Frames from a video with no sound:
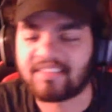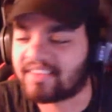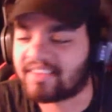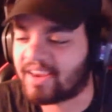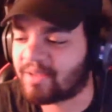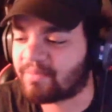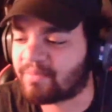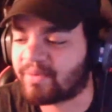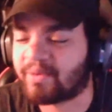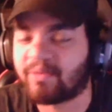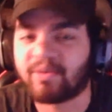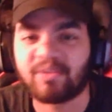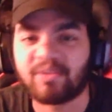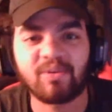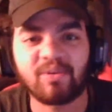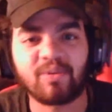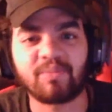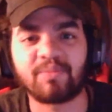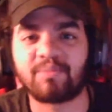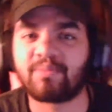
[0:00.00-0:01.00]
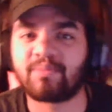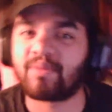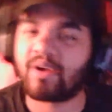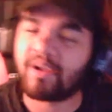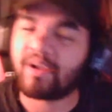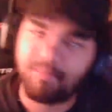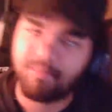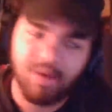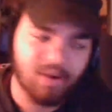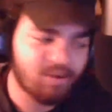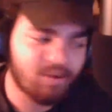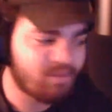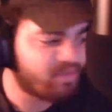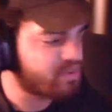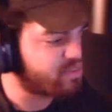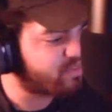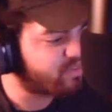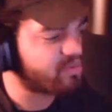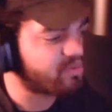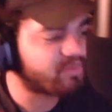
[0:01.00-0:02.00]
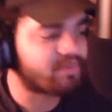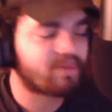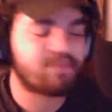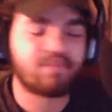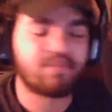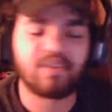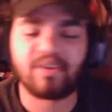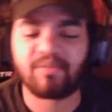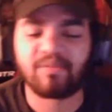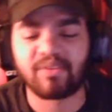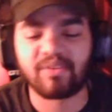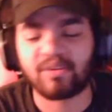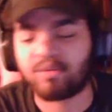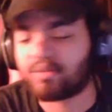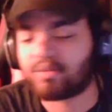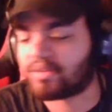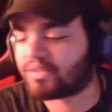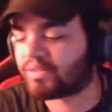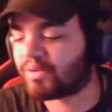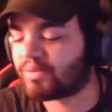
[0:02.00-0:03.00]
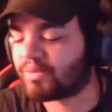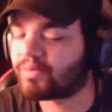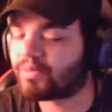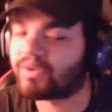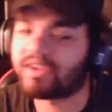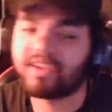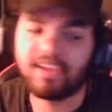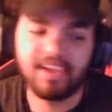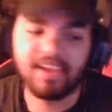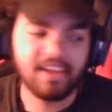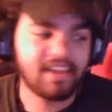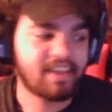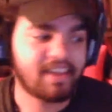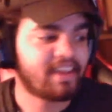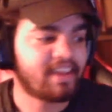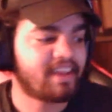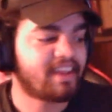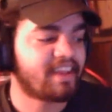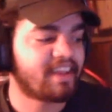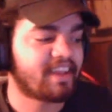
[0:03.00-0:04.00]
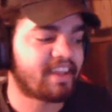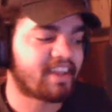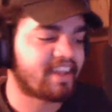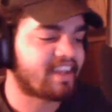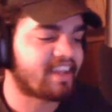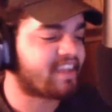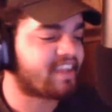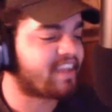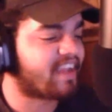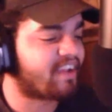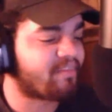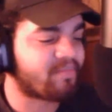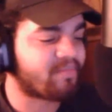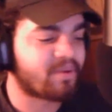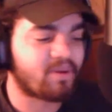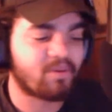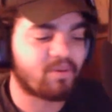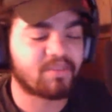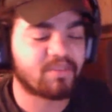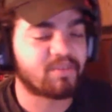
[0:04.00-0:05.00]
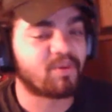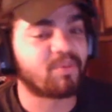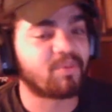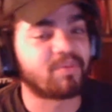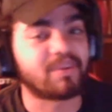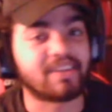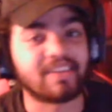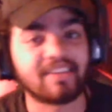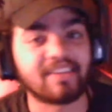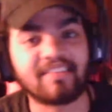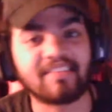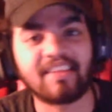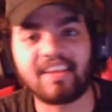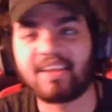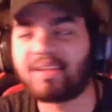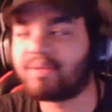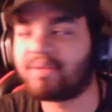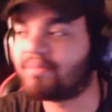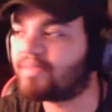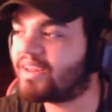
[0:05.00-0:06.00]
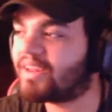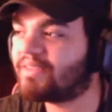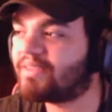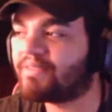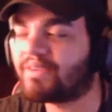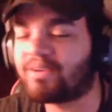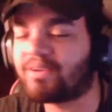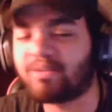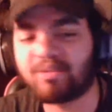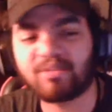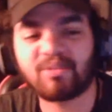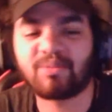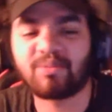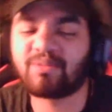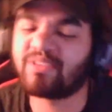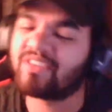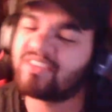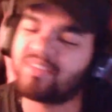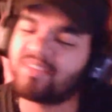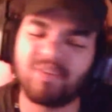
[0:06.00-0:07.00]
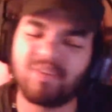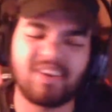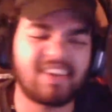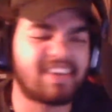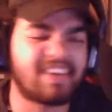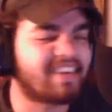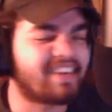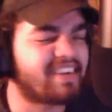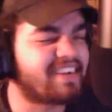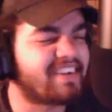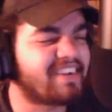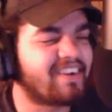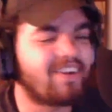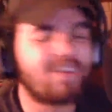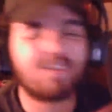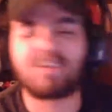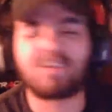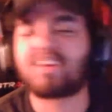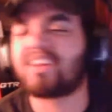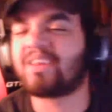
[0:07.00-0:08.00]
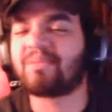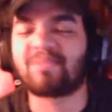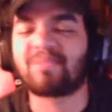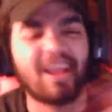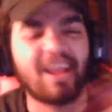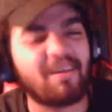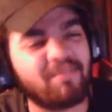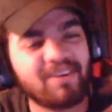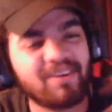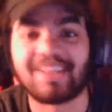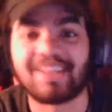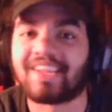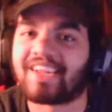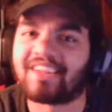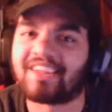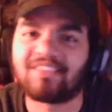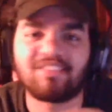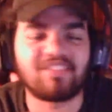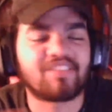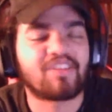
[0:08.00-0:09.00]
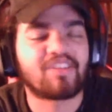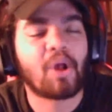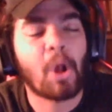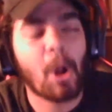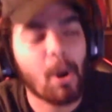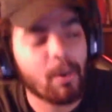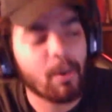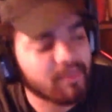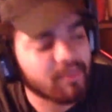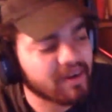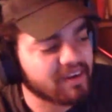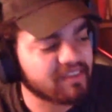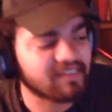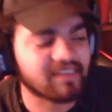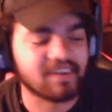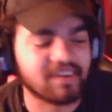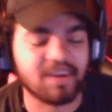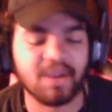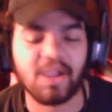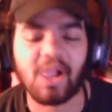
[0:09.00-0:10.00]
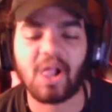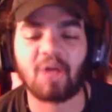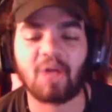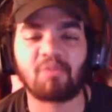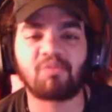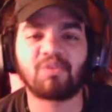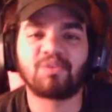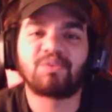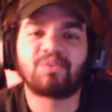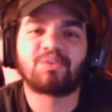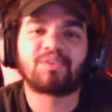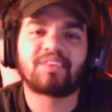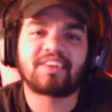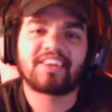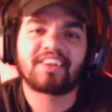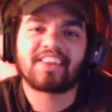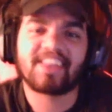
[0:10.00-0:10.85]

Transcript: sniping, quickscoping. Modern Warfare 2 is my favorite quickscoping. I've been quickscoping this game, not even quickscoping, just doing oh clips, everything. It's just amazing. I feel,